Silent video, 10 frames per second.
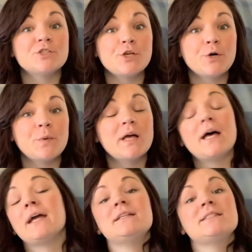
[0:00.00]
So
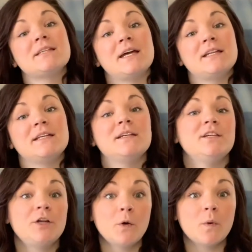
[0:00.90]
I decided,
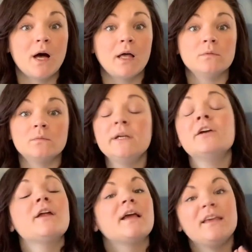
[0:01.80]
you know what, we
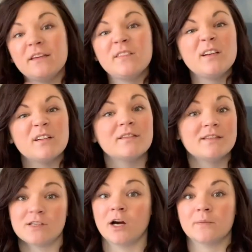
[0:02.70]
are not giving her
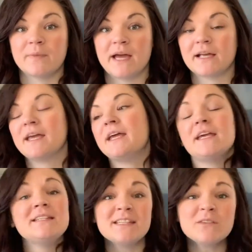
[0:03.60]
this heart back.
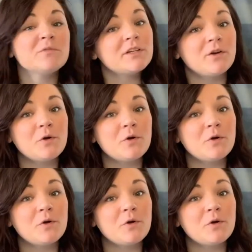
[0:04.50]
It didn't really